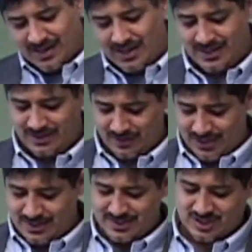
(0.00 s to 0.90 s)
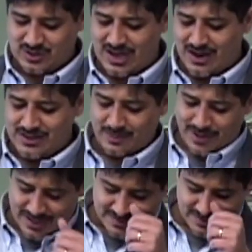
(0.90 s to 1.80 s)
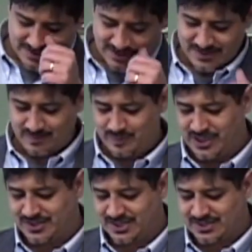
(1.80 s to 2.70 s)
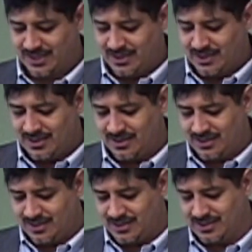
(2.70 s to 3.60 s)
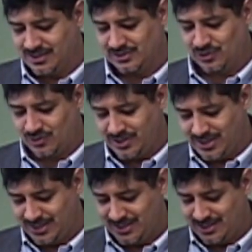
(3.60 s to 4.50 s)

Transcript: And they're in this crowd, and the apostles are there, and Peter says, uh, Lord,